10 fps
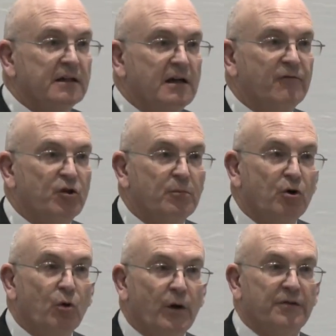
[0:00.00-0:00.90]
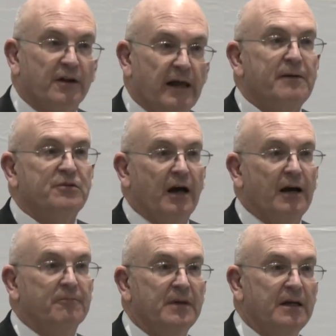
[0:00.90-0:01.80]
comfortable with a
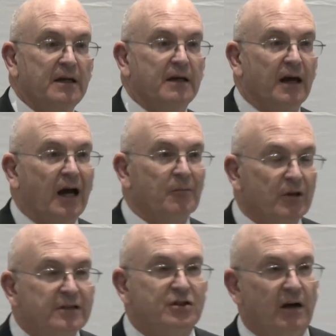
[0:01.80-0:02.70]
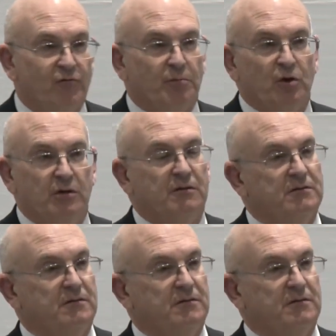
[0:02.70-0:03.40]
laptop, I'm less comfortable